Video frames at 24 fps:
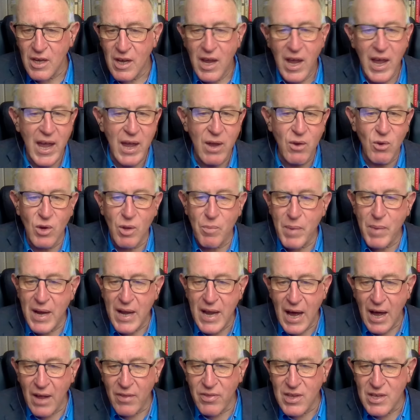He would have been
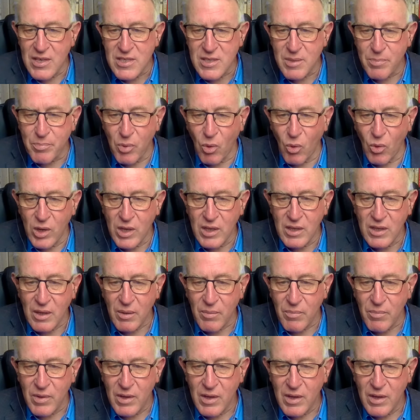out there supporting them,